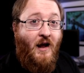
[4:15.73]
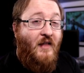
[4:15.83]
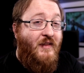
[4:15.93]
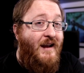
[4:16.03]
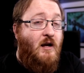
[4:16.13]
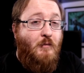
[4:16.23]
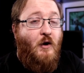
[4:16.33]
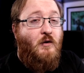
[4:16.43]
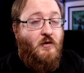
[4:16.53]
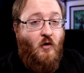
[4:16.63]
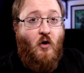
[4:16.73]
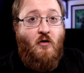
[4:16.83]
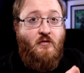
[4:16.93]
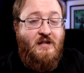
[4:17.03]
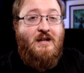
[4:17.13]
and they come out
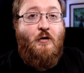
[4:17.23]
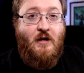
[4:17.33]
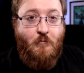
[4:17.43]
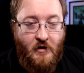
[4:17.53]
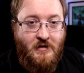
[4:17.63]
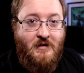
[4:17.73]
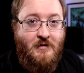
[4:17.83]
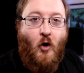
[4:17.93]
of the scouting budget.